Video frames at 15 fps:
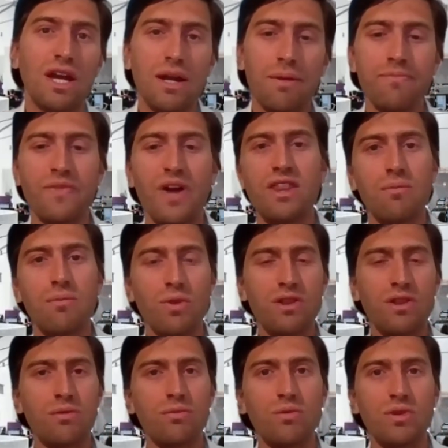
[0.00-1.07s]
And then
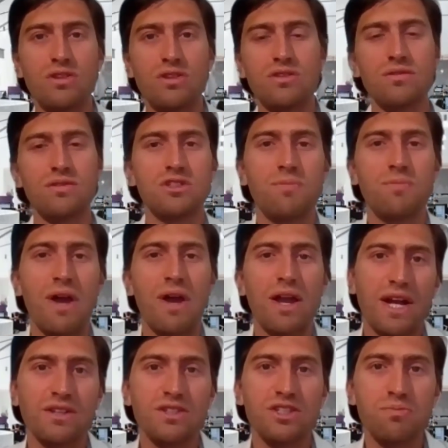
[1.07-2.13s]
with spec
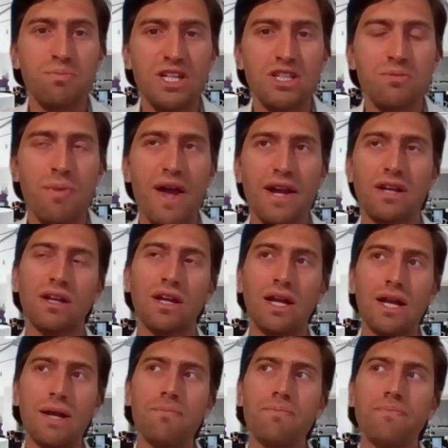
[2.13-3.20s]
back and speed spec,
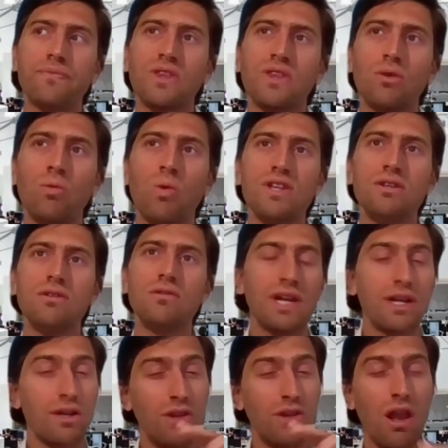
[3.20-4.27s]
when you
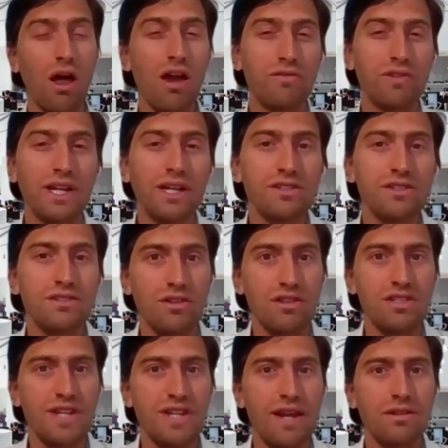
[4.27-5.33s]
click on the live links to
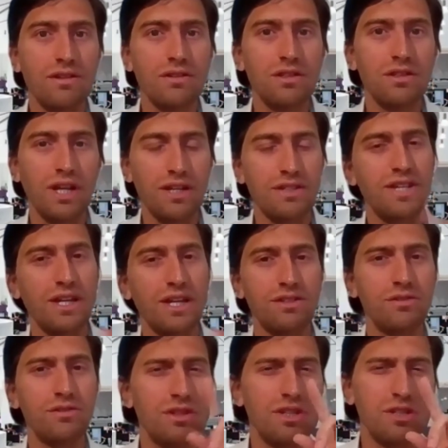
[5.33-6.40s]
the standard, it takes
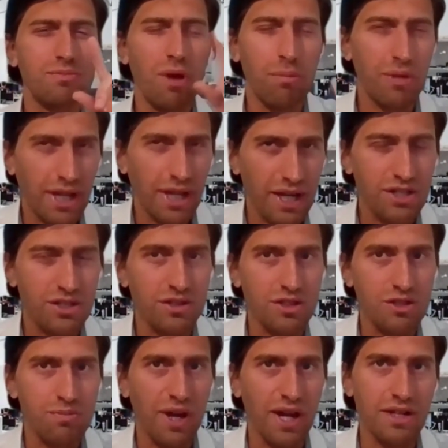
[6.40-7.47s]
you to this
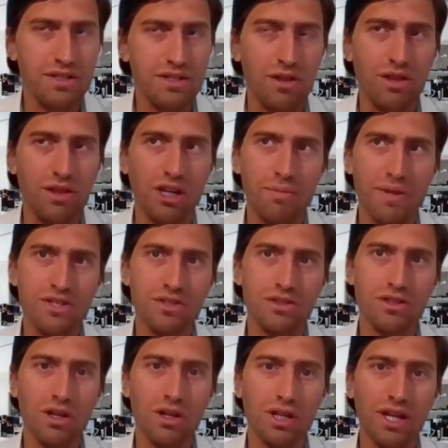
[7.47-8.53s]
publications page that I think I
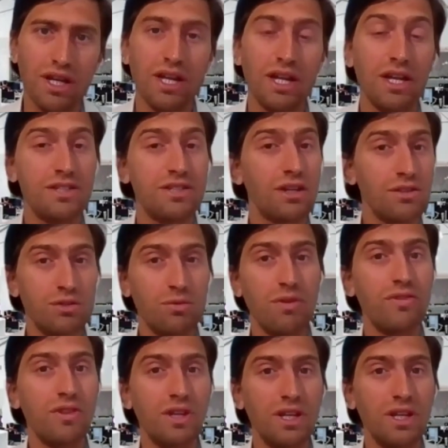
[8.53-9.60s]
mentioned earlier. It tells you
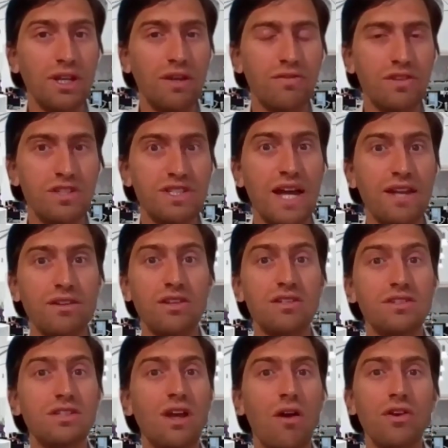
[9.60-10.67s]
if the standard
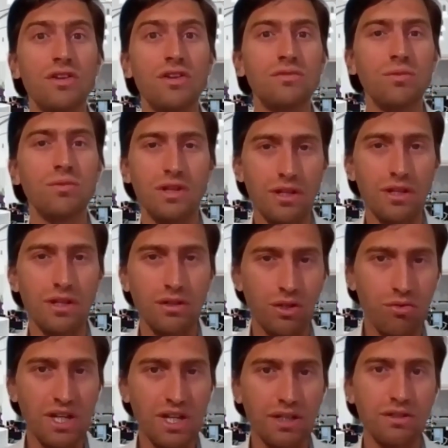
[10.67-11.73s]
is current with a little
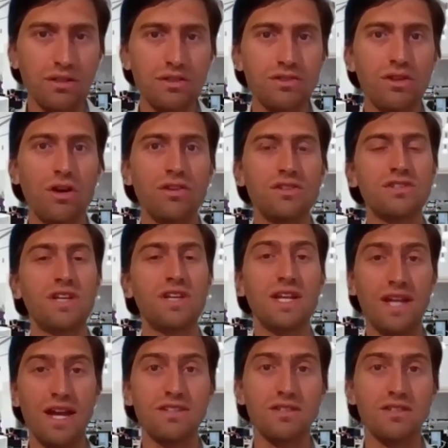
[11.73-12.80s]
green dot to say
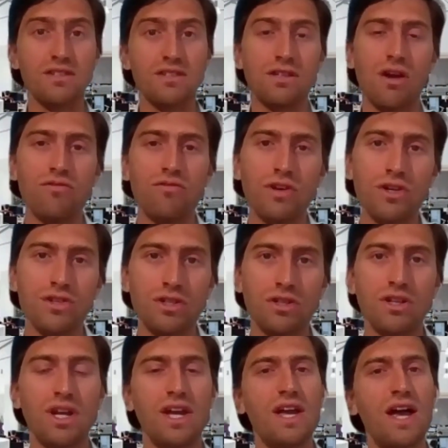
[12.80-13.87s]
yes, this is the current
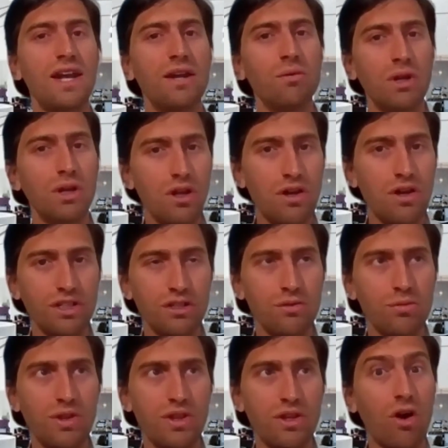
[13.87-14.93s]
version, and it will alert
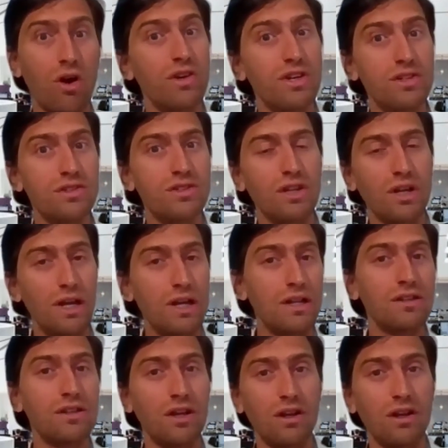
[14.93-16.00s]
you with an orange
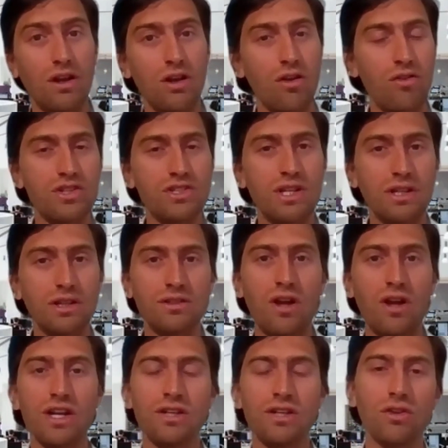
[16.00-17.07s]
little
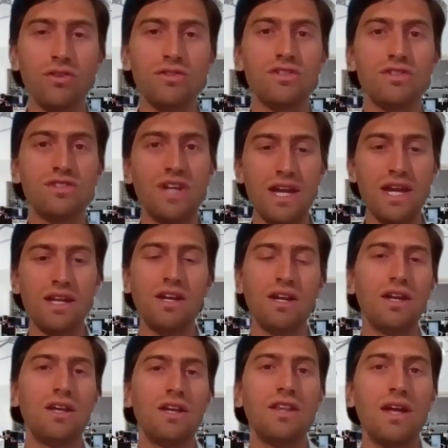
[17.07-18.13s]
icon to say
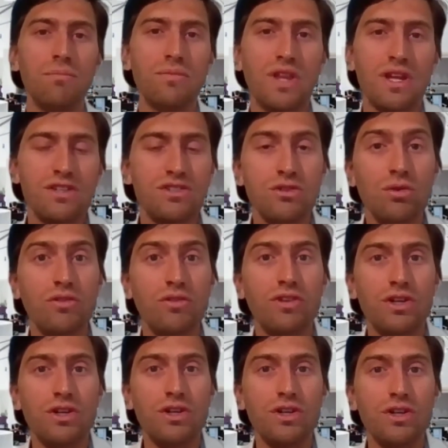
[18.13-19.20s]
there's newer
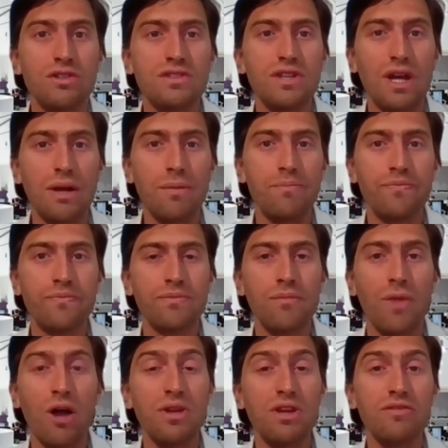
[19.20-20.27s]
versions
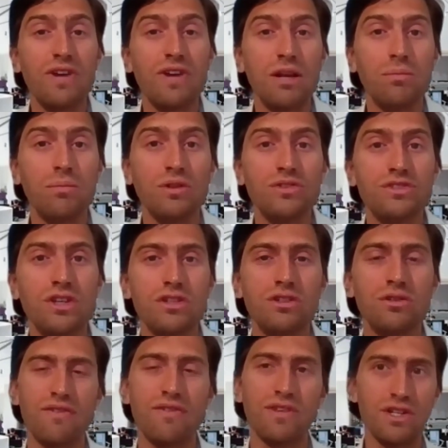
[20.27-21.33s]
might be available. So you
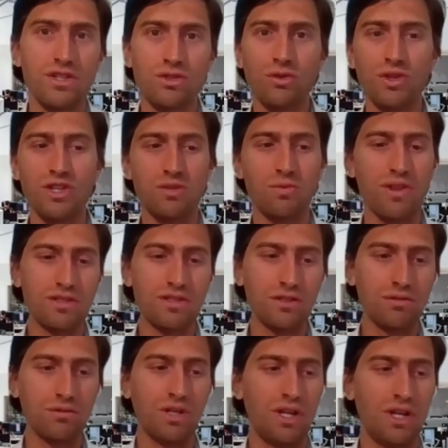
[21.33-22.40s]
do have that choice whether
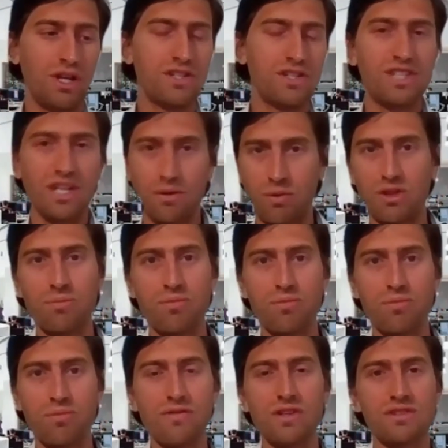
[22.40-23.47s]
to stick with the
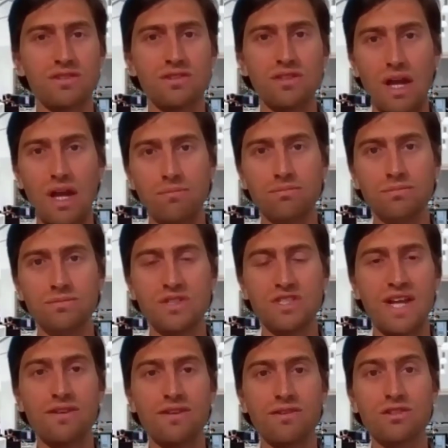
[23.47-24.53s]
previous
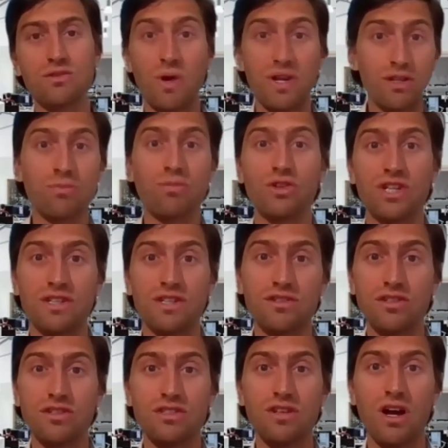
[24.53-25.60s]
standards when your project
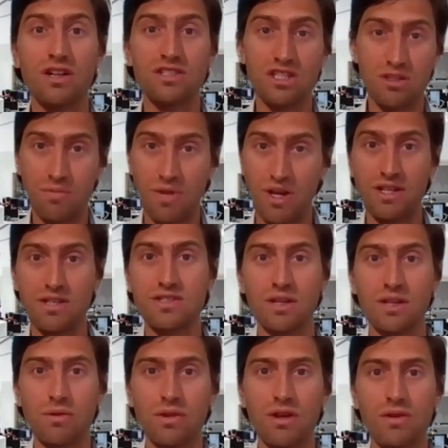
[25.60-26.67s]
has just started. You might need to
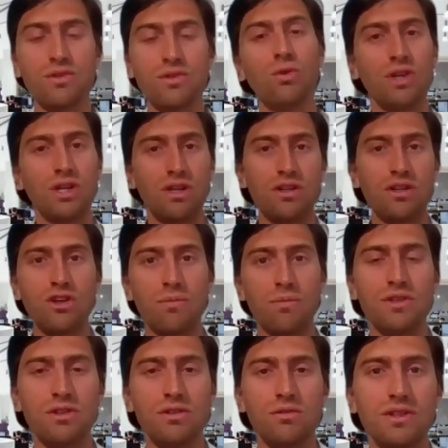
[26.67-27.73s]
stick with those, or you can
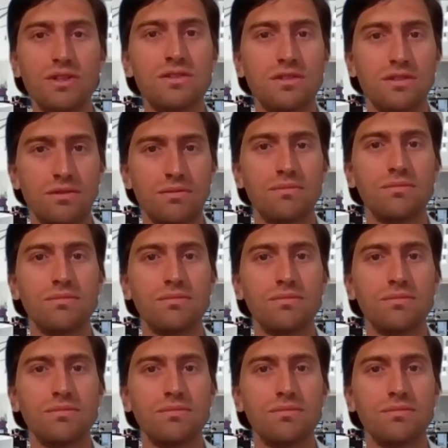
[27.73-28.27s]
adopt the new ones.